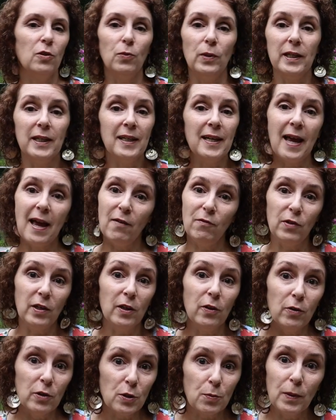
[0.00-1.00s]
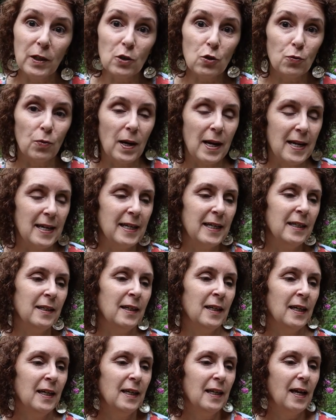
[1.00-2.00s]
We didn't have near as much rain,
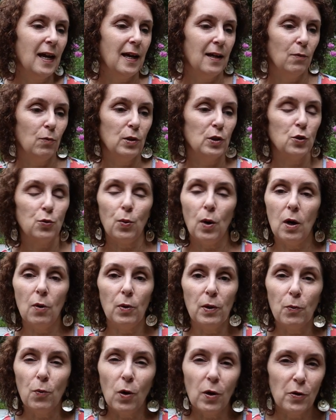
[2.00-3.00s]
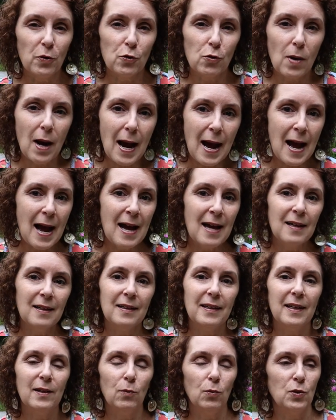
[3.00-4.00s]
which while we were dry,
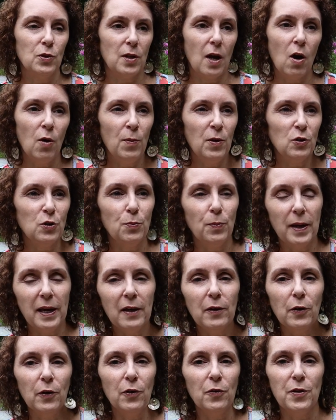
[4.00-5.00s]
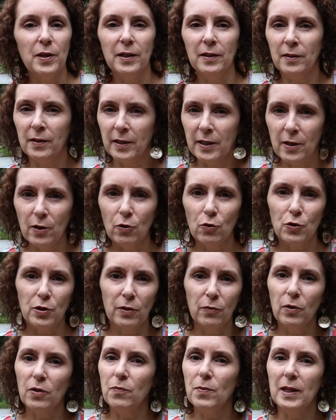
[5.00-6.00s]
it was almost better than the years
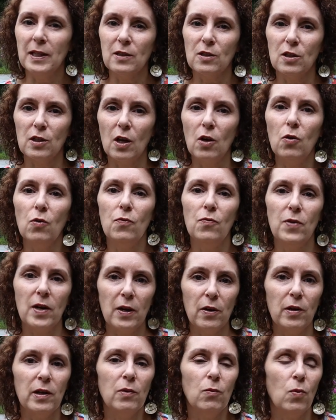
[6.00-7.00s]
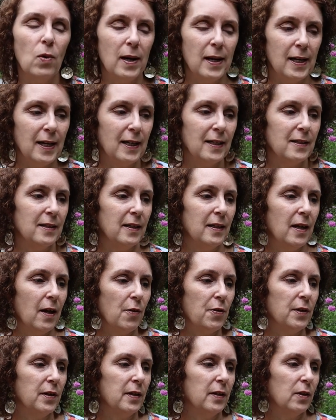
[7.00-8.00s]
that we've been so very wet that
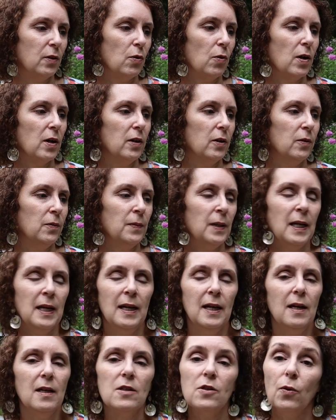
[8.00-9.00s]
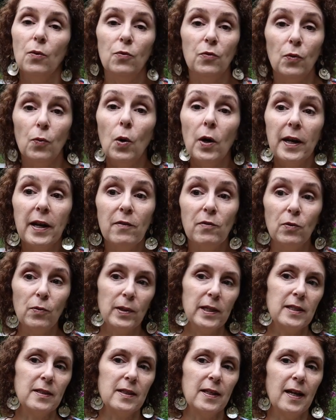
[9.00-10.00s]
nothing could grow. So for whatever
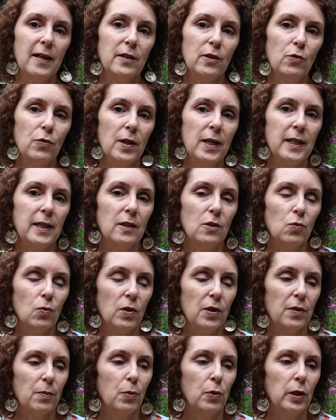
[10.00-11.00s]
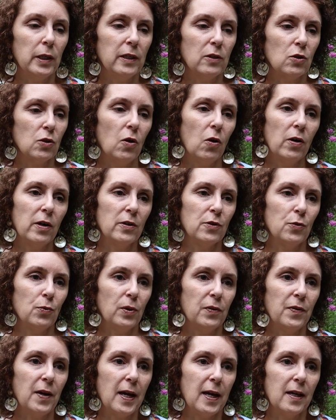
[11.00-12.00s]
reason, I do think it's one of the prettiest gardens
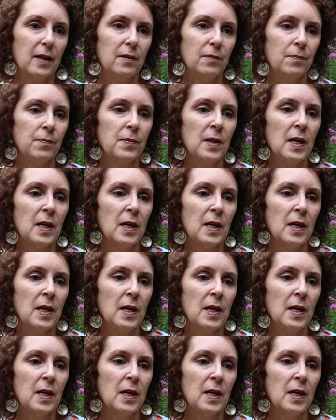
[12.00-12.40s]
we've had.